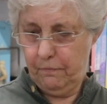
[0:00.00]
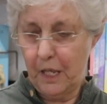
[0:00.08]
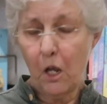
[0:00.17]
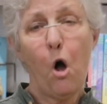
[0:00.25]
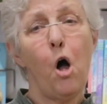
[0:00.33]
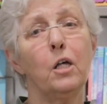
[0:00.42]

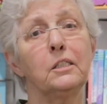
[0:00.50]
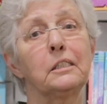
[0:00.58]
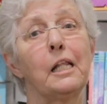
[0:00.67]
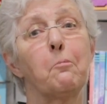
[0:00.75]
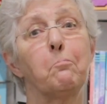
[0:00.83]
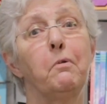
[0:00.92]
They all
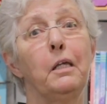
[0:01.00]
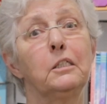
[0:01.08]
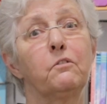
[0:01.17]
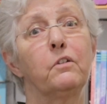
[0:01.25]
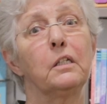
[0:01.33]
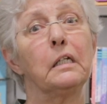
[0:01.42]
slept
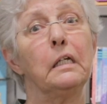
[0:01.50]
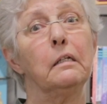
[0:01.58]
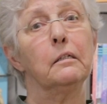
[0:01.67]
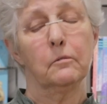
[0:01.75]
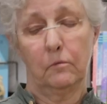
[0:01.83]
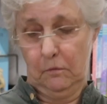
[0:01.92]
peacefully,
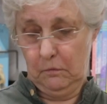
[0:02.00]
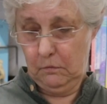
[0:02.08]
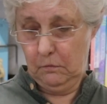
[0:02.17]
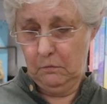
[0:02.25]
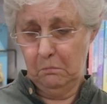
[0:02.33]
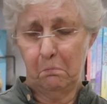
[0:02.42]

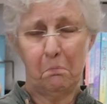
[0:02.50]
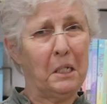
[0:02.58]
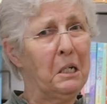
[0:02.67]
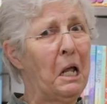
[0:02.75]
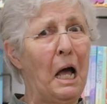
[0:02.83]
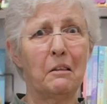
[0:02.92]

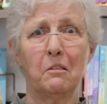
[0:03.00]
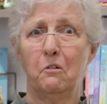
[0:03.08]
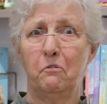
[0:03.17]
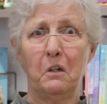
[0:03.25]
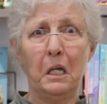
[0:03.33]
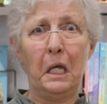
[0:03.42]
but not
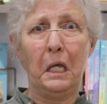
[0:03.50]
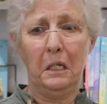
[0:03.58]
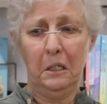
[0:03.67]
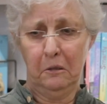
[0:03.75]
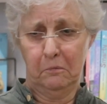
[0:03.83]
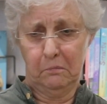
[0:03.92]
the
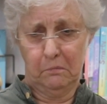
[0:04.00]
flea.